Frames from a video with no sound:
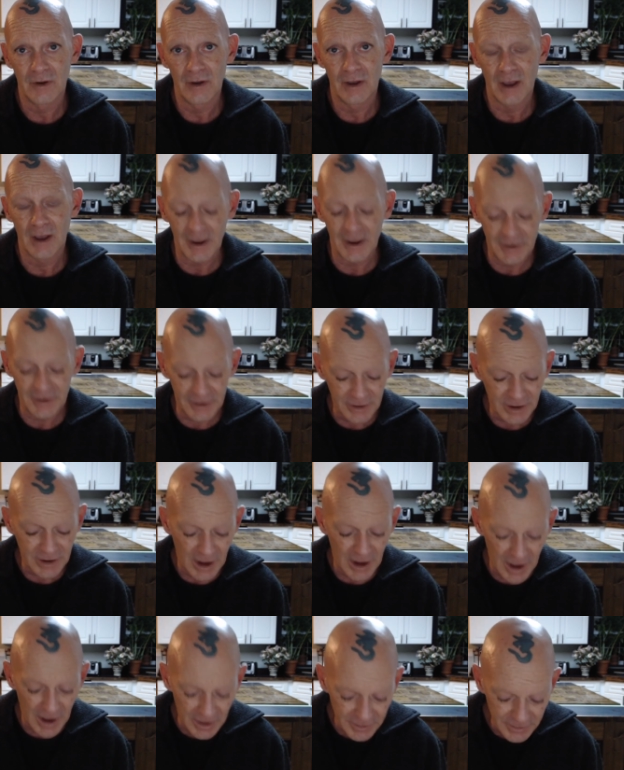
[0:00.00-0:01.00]
At
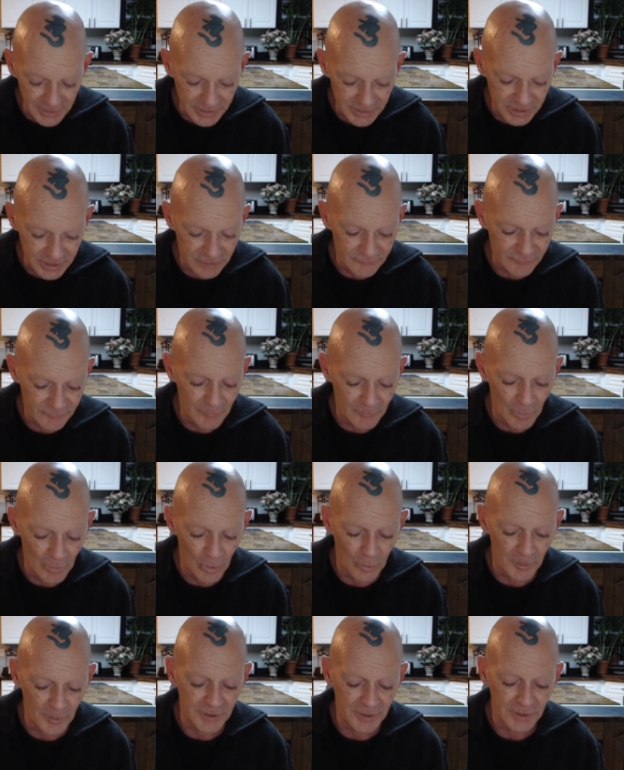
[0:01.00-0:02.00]
any given
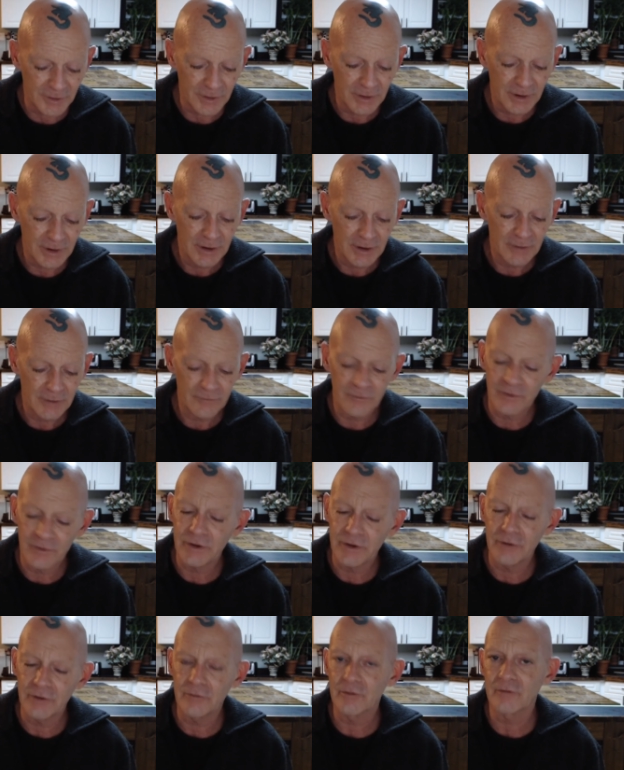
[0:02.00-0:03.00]
moment, the
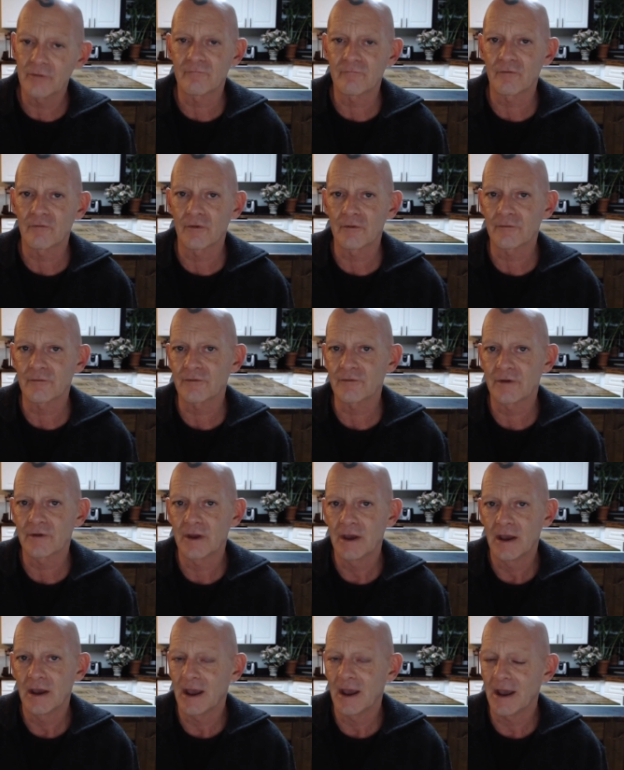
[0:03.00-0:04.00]
universe
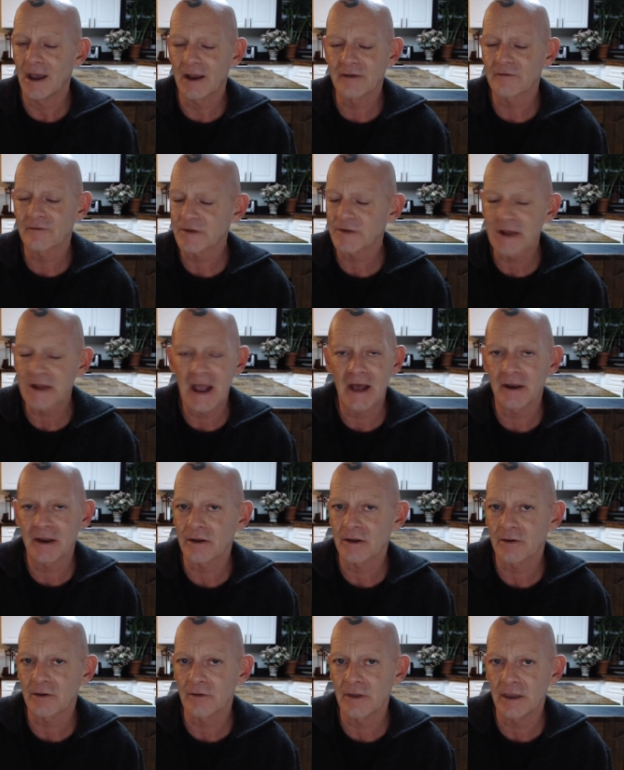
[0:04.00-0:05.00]

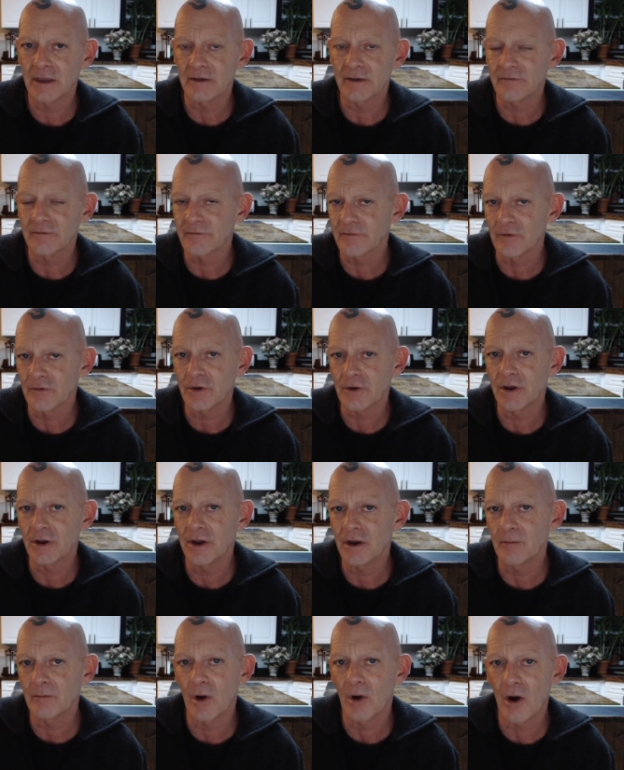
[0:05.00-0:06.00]
ecstatically is looking
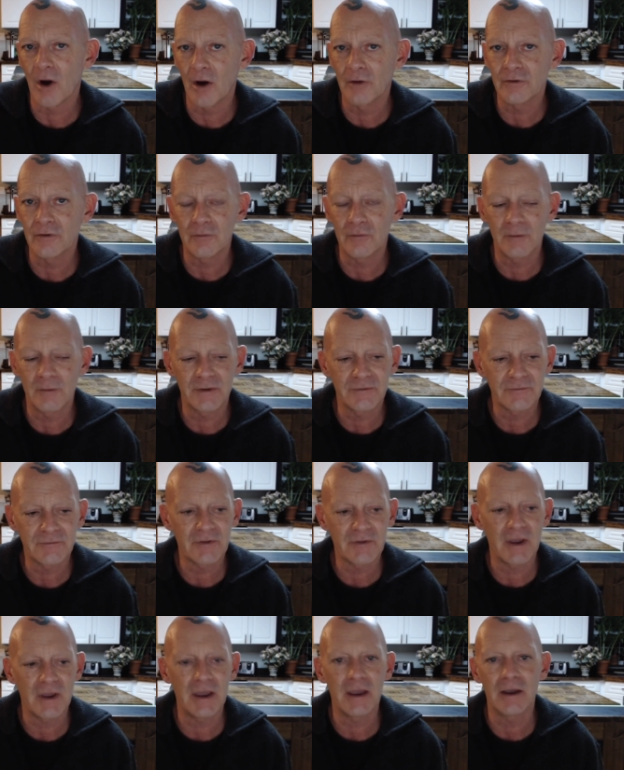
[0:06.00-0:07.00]
upon you and
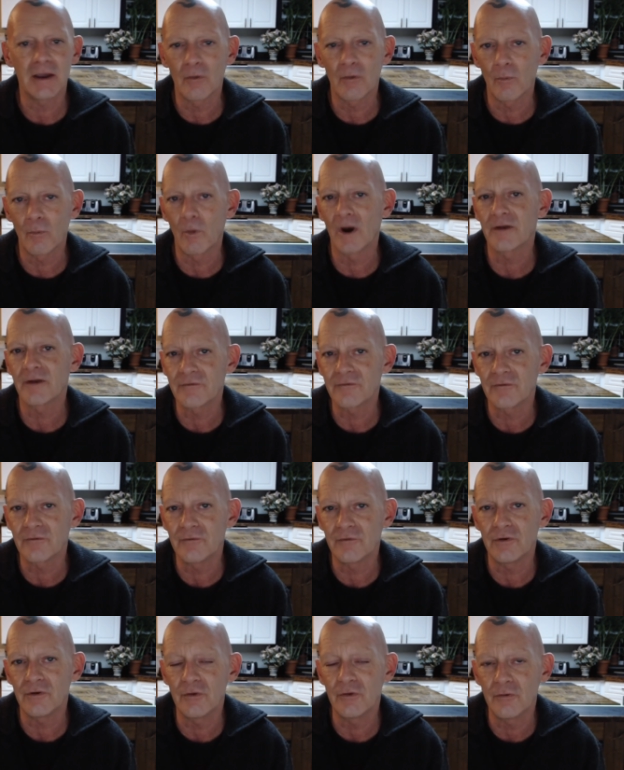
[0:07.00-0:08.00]
saying, What do
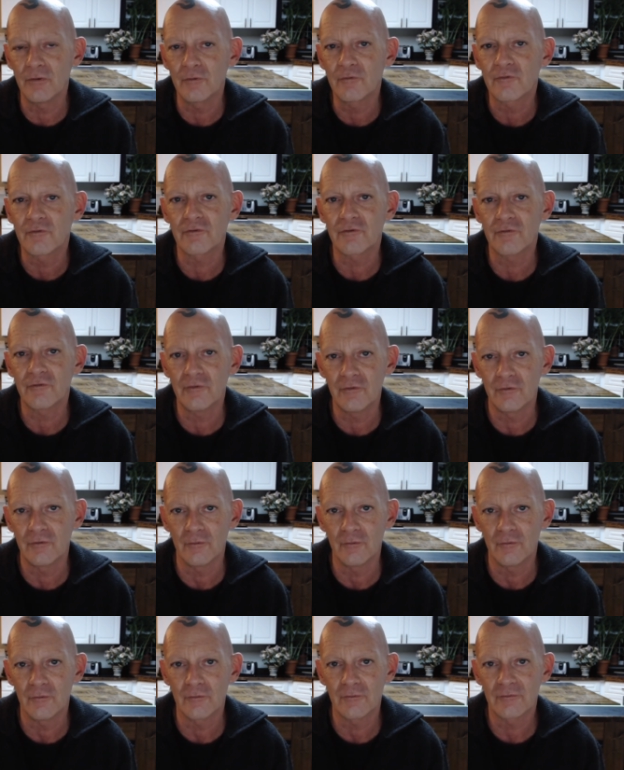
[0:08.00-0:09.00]
you
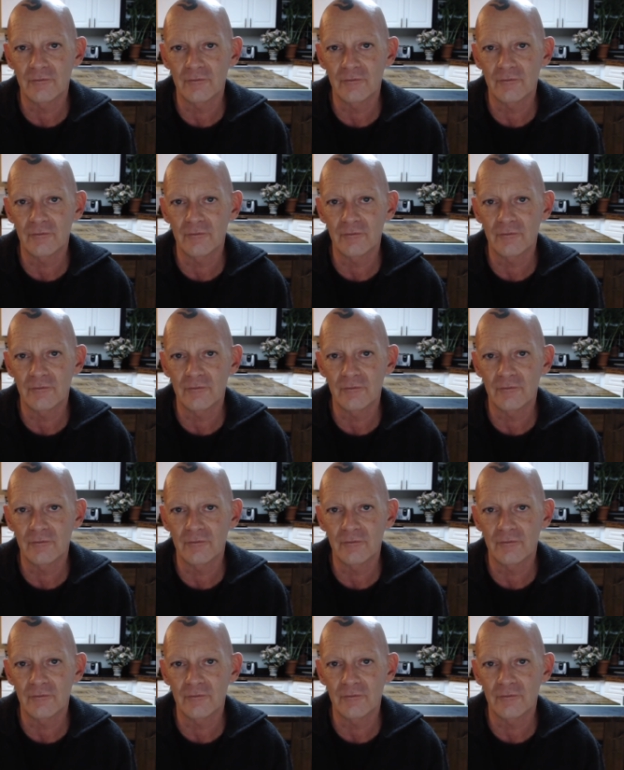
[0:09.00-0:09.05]
choose?